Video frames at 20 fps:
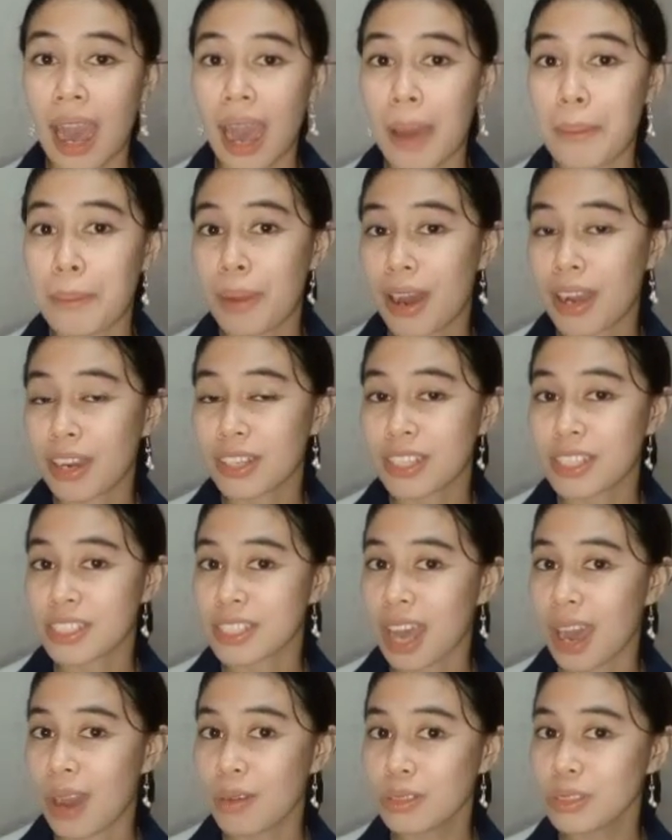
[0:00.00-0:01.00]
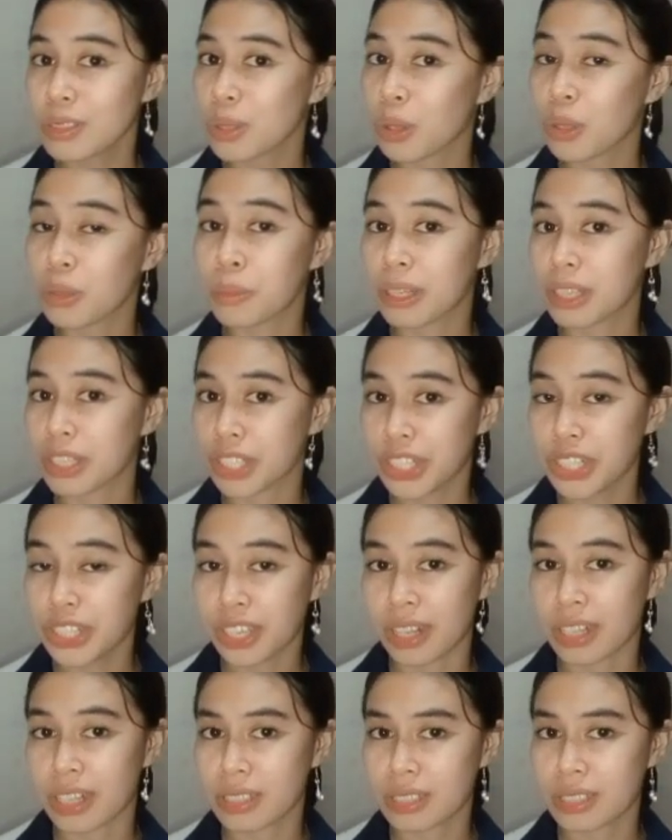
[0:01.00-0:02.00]
Among these household
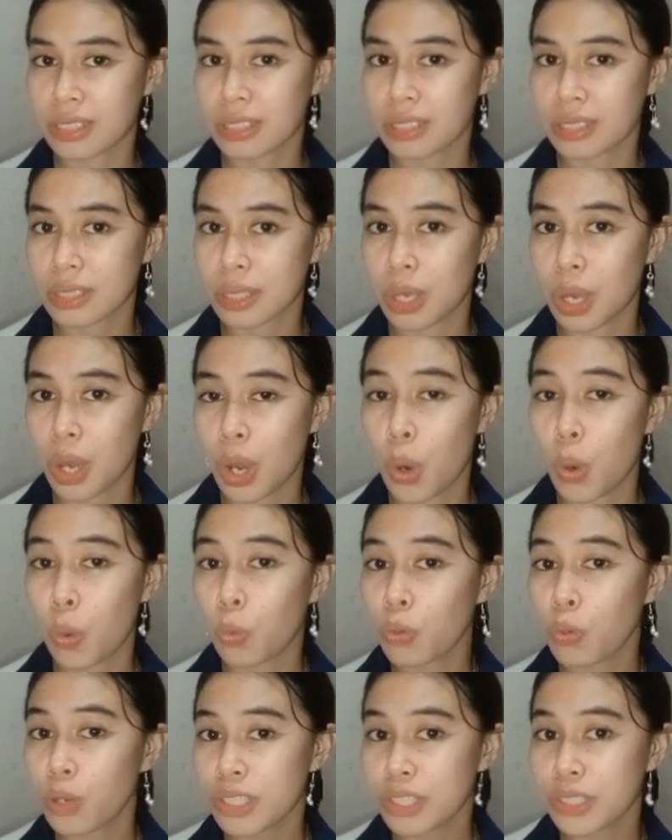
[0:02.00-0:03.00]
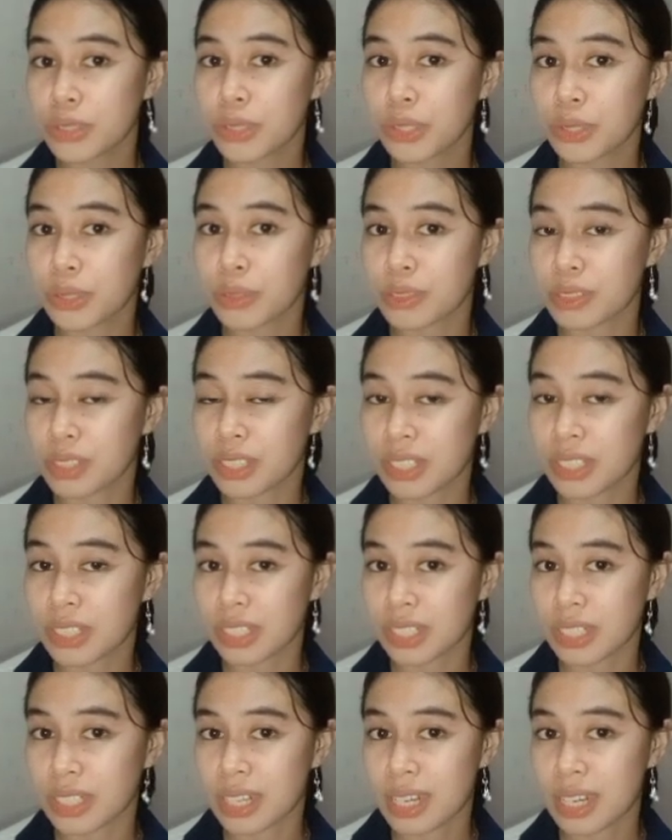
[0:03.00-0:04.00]
materials, which do you
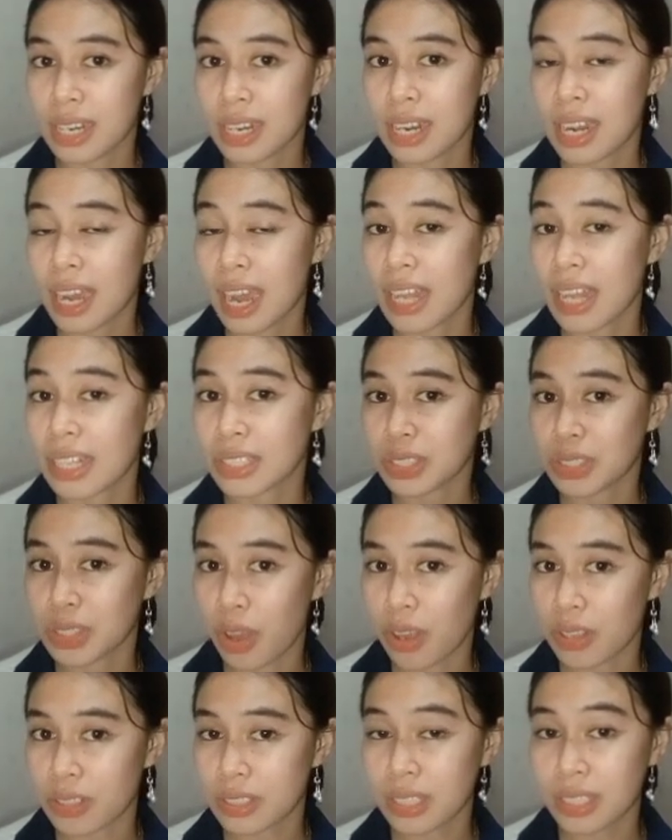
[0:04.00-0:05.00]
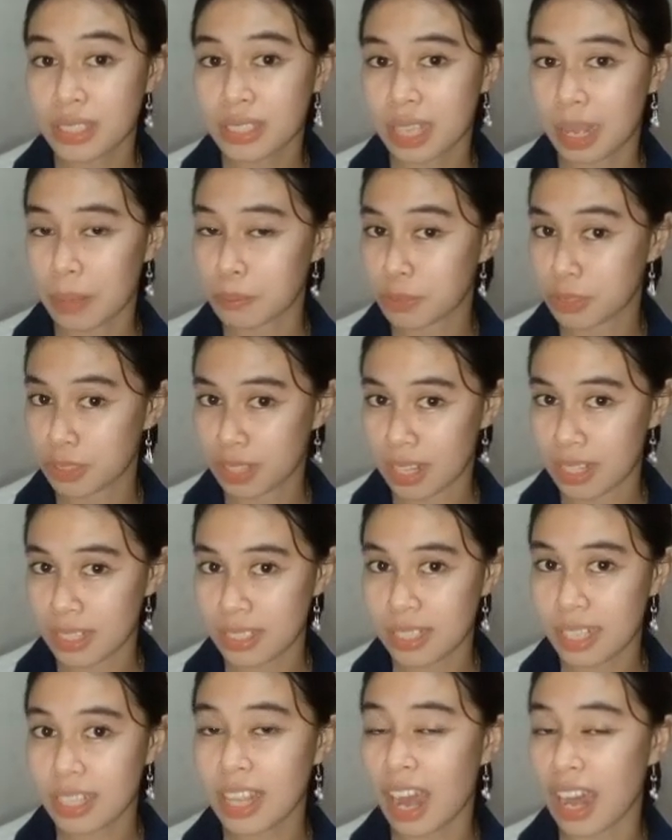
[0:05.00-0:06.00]
consider as toxic
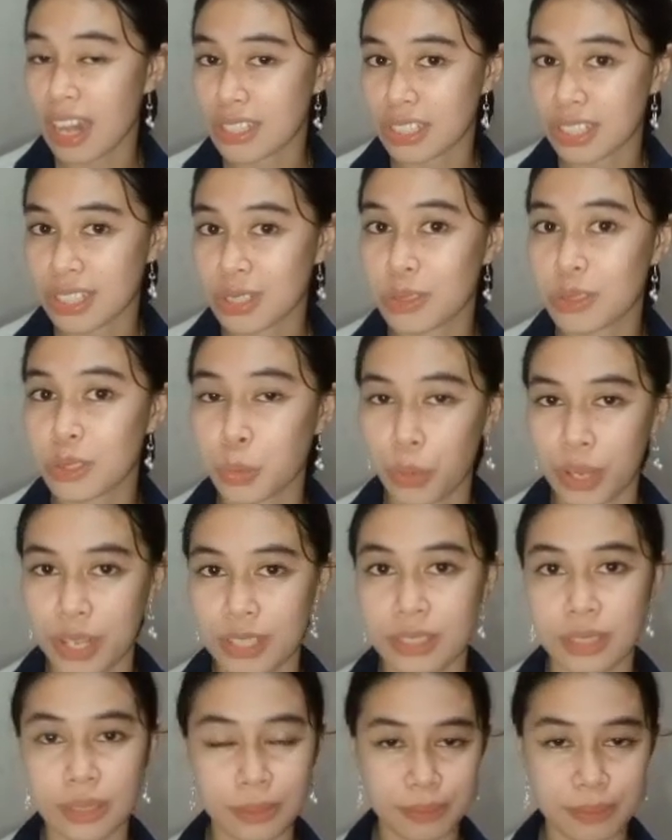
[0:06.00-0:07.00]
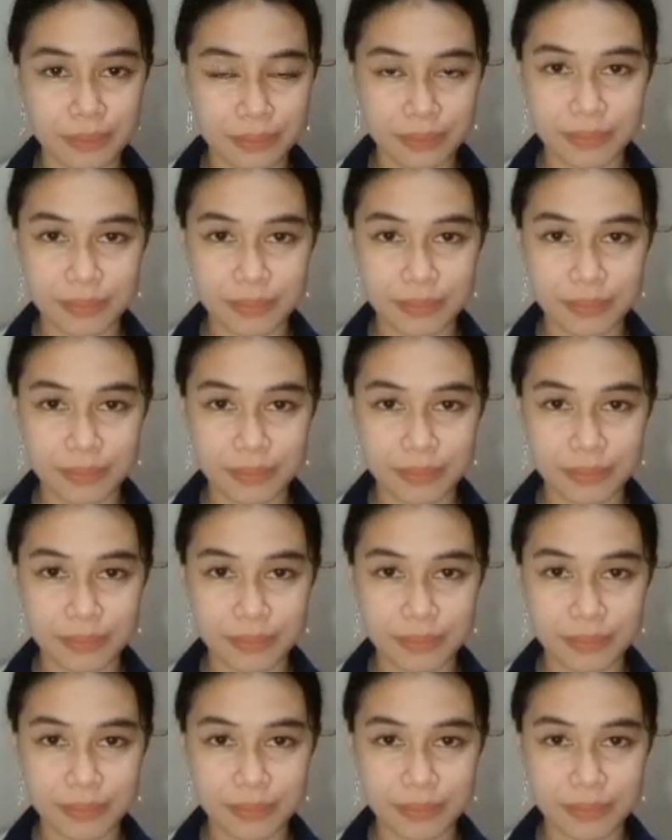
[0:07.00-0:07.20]
substance and hazardous waste?